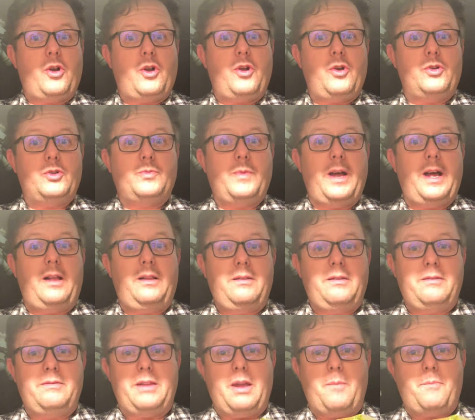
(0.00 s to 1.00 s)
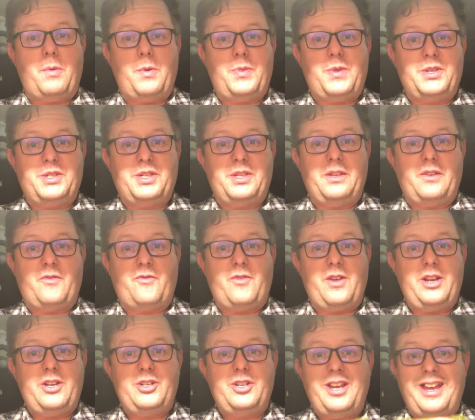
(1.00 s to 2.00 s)
goes well. Now put this in the
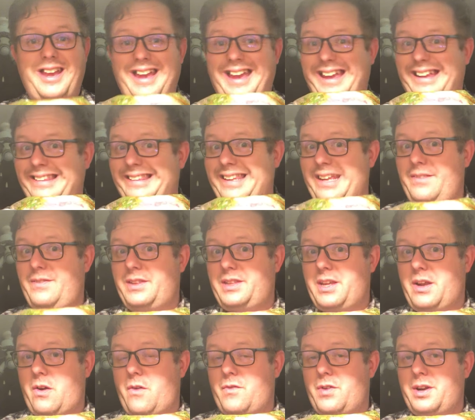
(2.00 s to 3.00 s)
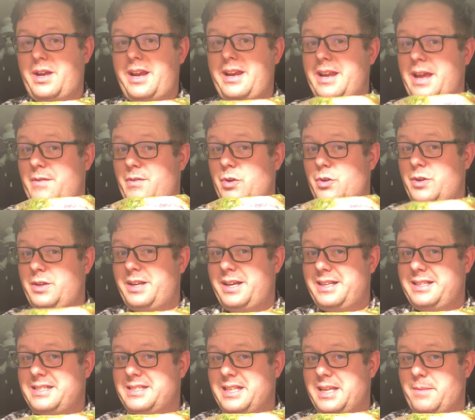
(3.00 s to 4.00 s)
fridge and leave it there overnight and have a good
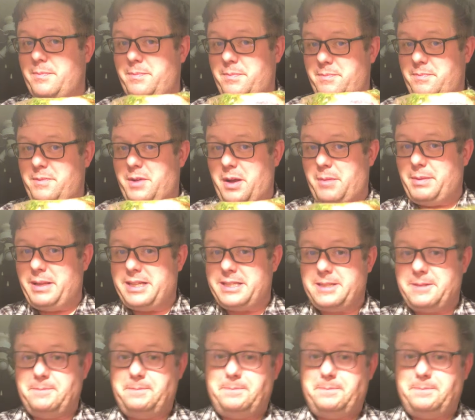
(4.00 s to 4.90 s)
night's sleep. God bless.